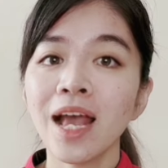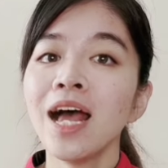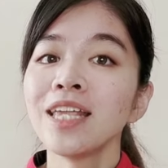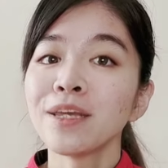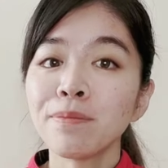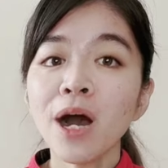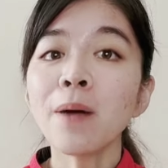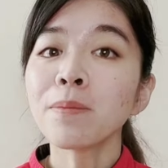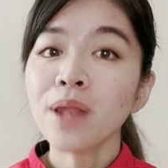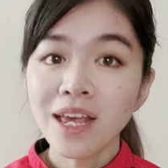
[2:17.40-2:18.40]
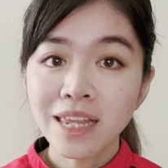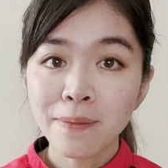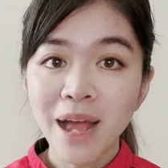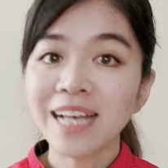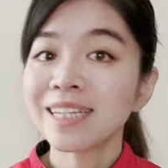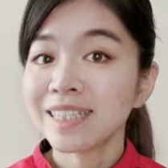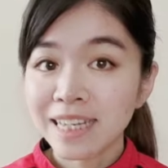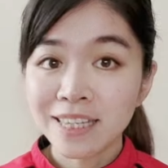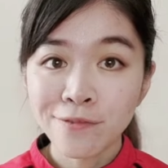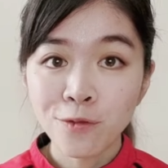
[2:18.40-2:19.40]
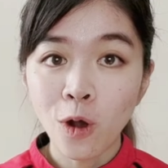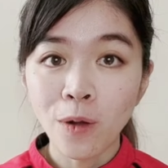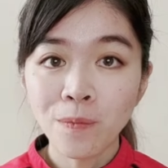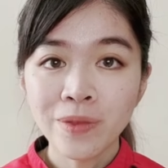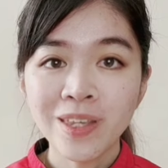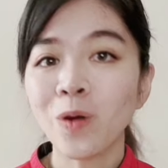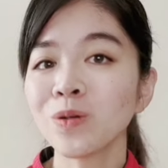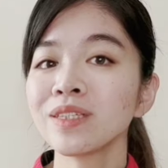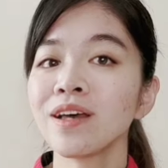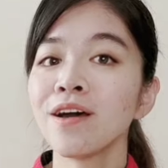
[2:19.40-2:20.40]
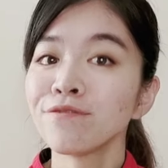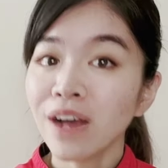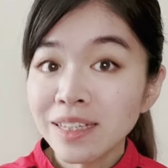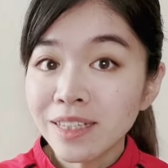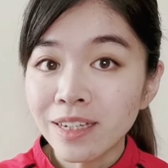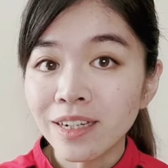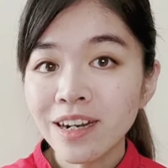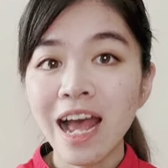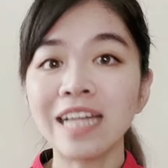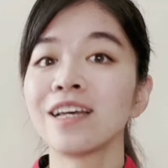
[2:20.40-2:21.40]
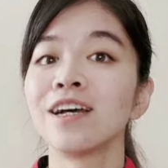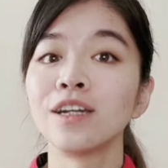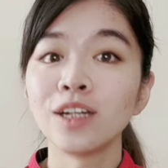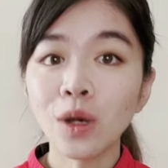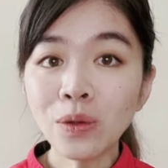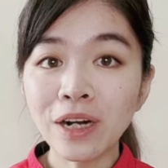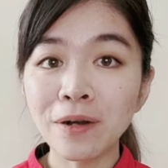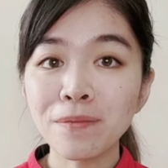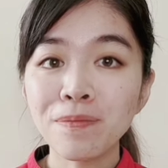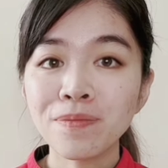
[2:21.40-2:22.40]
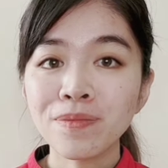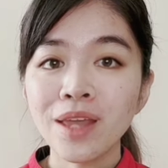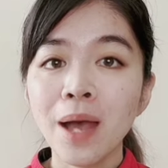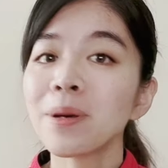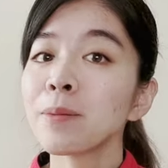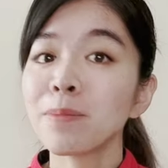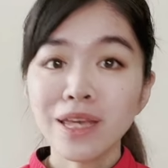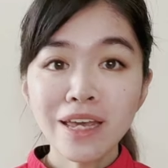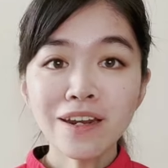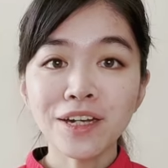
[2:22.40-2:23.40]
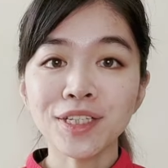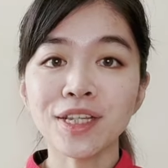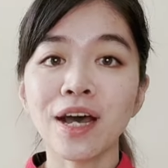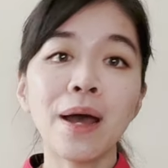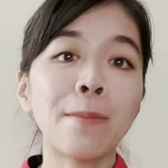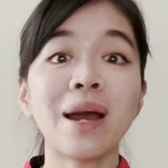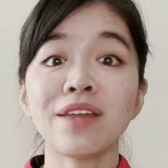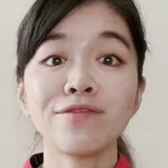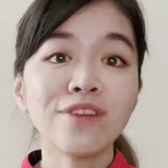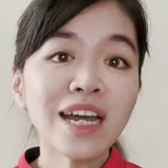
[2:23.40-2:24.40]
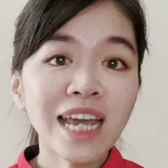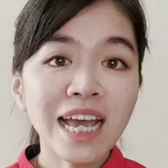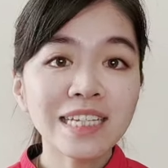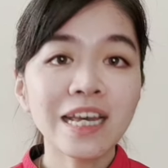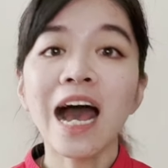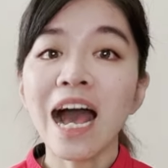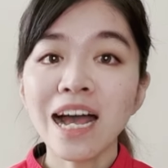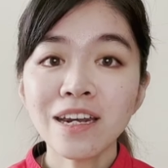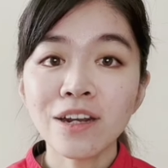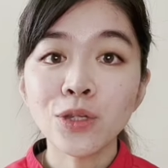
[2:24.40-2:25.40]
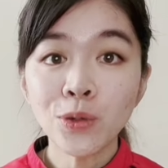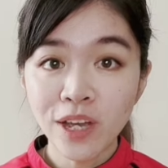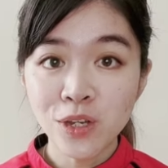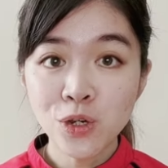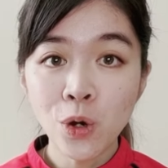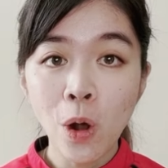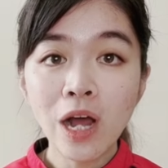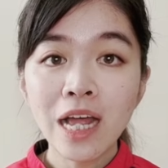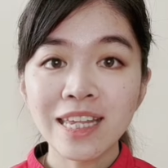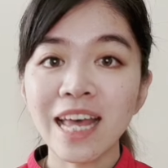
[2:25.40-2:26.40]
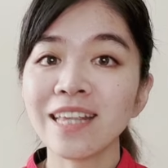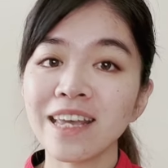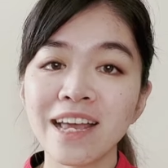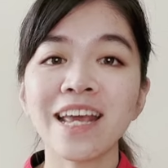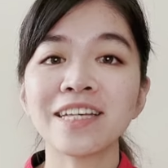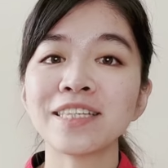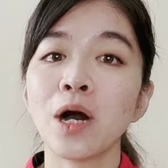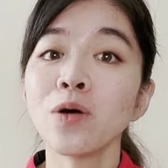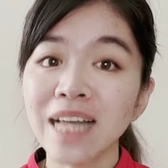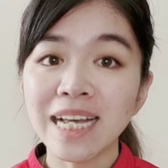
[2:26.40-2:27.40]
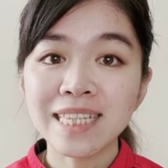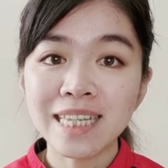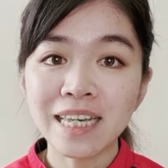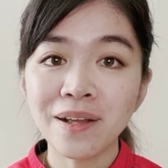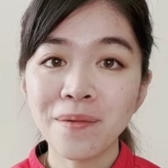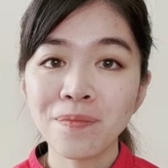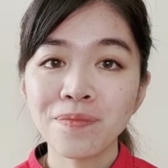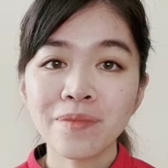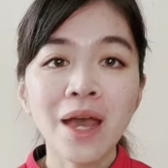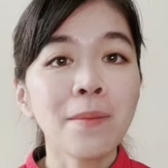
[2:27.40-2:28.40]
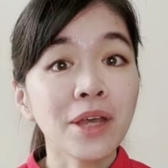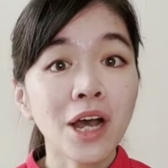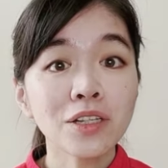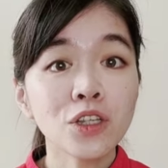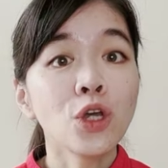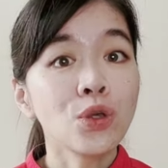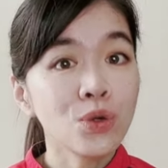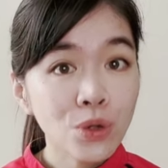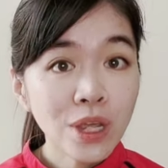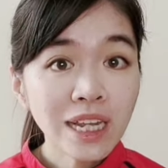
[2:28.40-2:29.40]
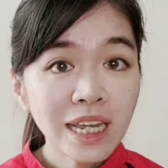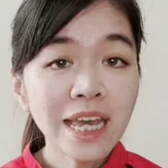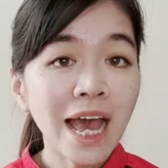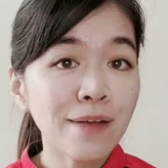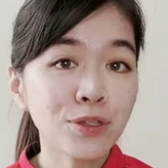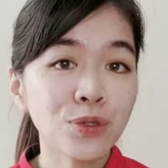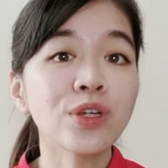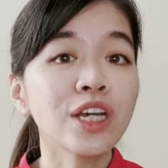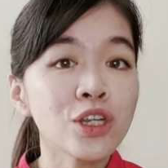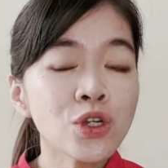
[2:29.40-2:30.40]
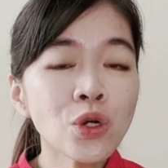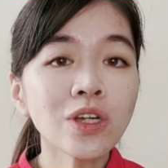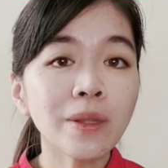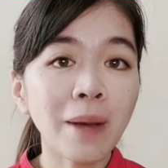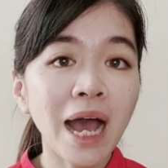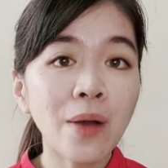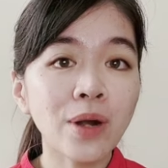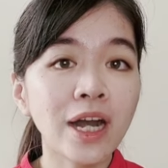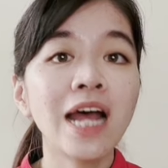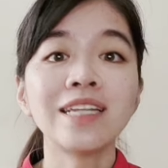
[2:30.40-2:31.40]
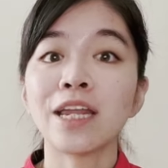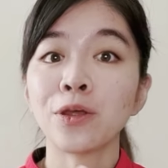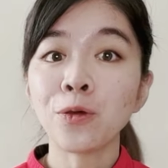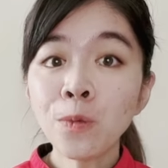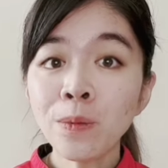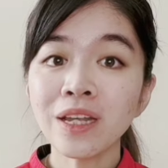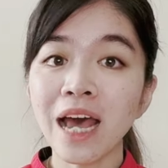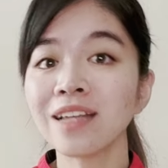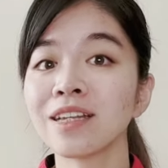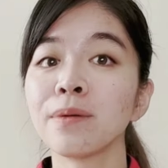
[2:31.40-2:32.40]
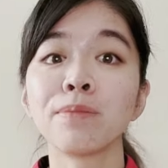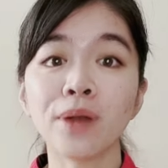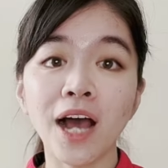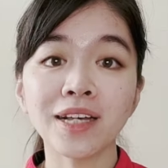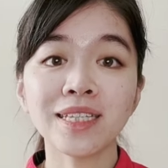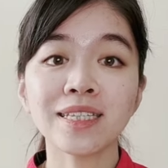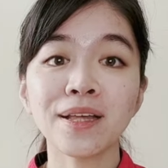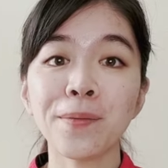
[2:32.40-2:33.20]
The ball blocked by 64 goes faster and lower, but beginners might find it harder to control than Dignics 09C because you really have to control the power that you put on the blocks.